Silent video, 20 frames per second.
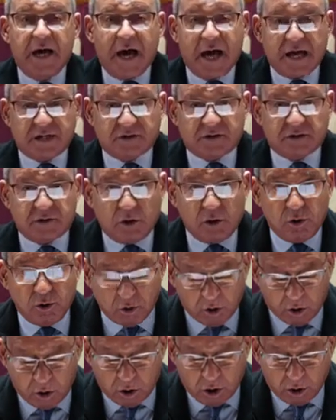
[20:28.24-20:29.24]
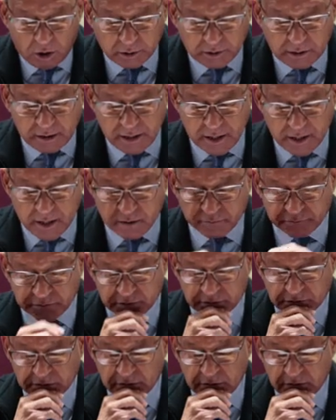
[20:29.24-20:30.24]
As the Lord
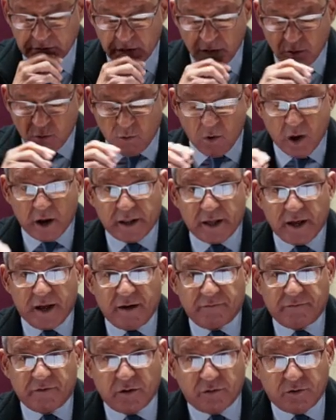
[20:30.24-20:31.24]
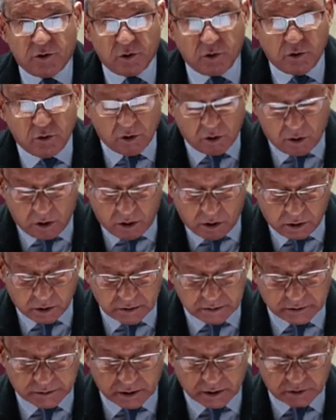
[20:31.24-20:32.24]
lives, whatever the
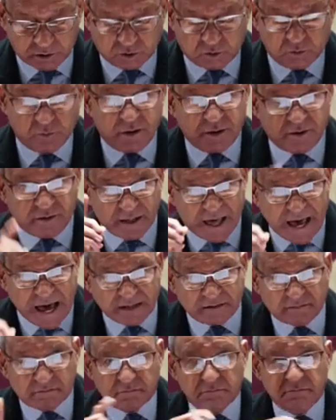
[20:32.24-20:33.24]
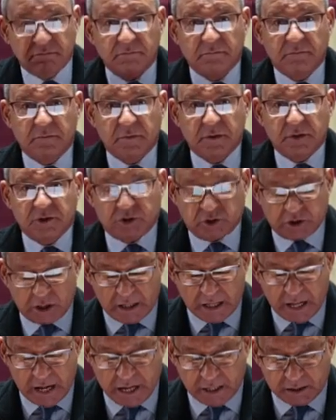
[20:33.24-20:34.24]
Lord says to me, that
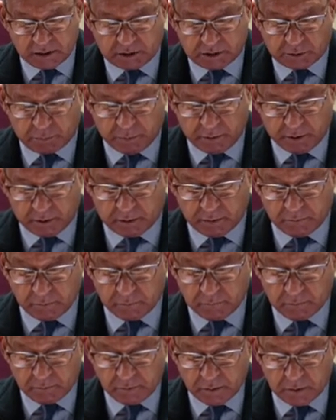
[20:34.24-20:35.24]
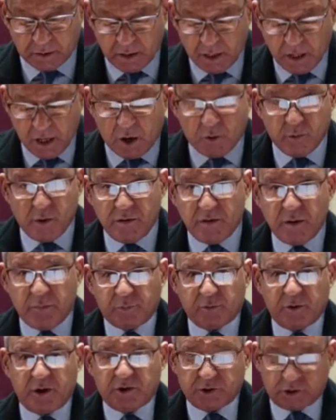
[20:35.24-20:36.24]
shall I speak. And when the
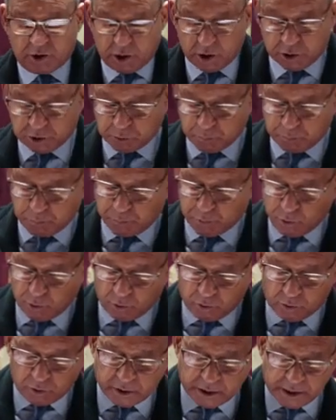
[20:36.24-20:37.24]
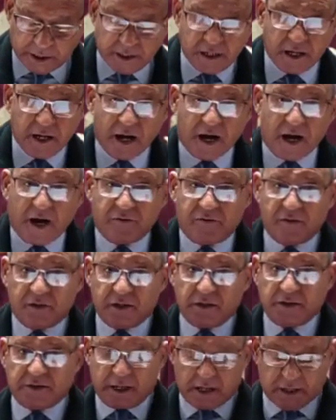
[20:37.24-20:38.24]
preacher is pulled in
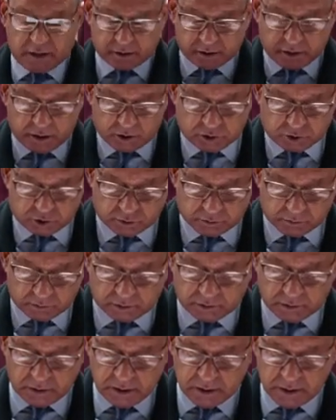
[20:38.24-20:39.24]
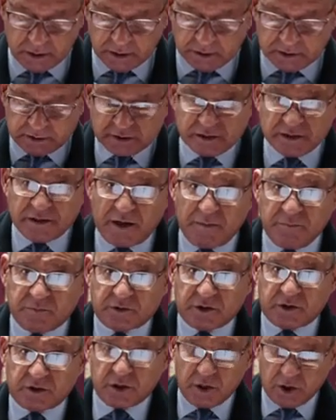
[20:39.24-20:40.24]
other directions, is
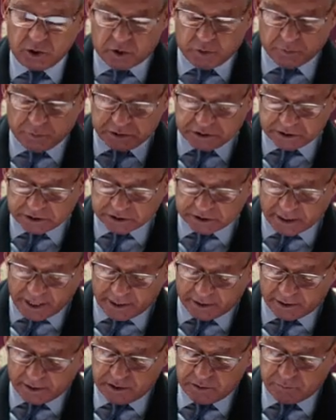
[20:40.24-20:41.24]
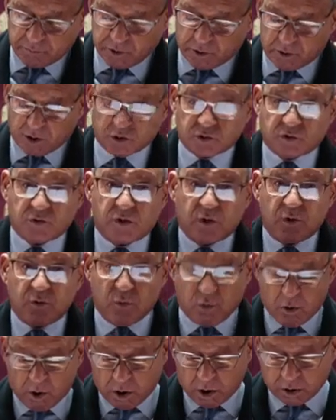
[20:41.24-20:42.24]
tempted to be silent because the
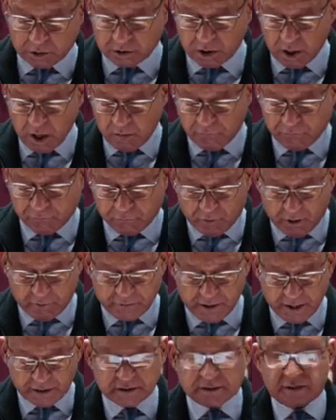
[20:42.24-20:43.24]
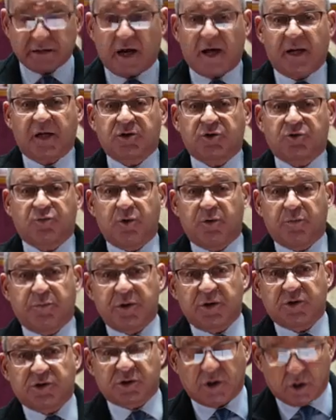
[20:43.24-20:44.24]
rewards for that silence would
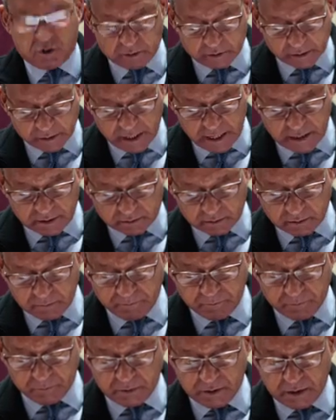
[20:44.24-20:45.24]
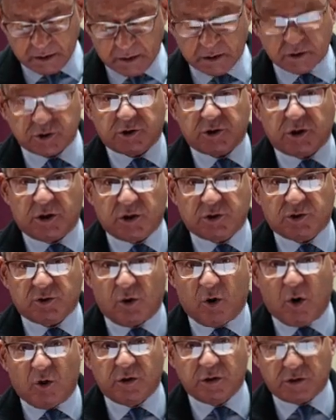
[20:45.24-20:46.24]
be so great, she is
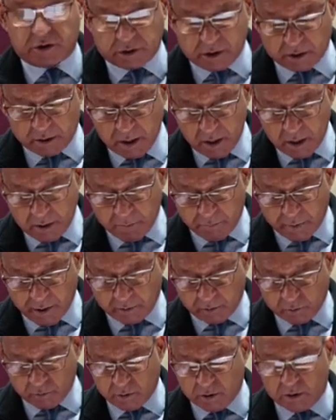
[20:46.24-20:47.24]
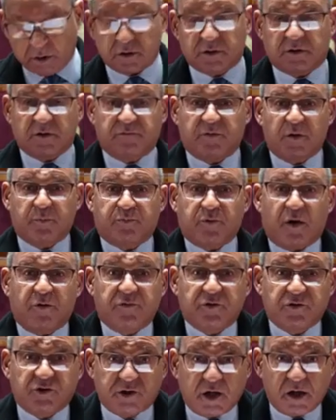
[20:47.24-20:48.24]
haunted by the words of the
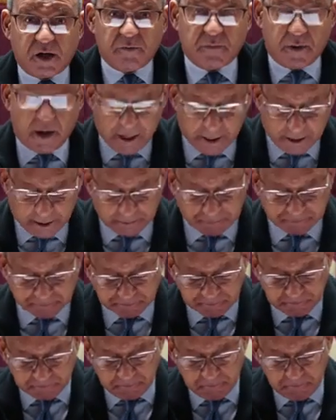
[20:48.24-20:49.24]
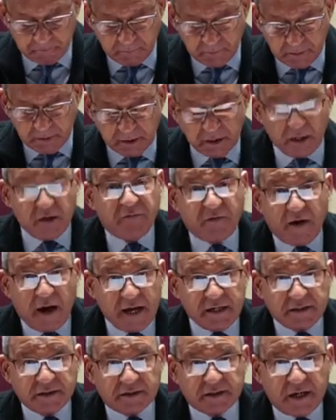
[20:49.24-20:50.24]
prophet Jeremiah. If
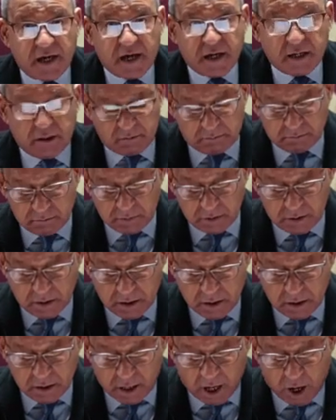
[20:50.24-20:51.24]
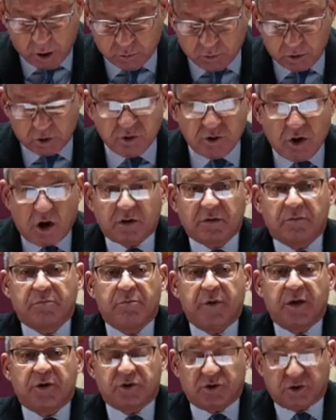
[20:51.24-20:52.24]
I say, I will not
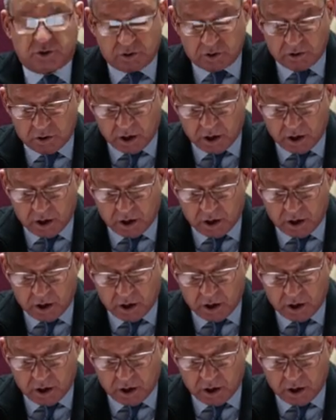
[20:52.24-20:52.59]
mention